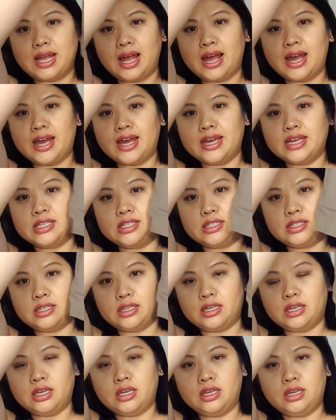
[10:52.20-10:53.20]
ties
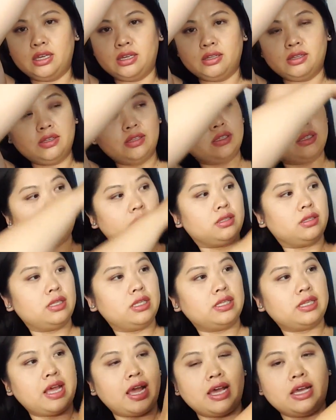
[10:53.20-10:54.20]
it
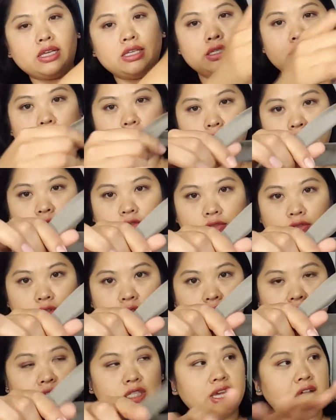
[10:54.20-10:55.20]
this has
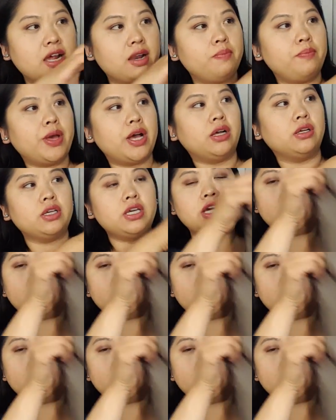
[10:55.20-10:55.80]
this kind of belt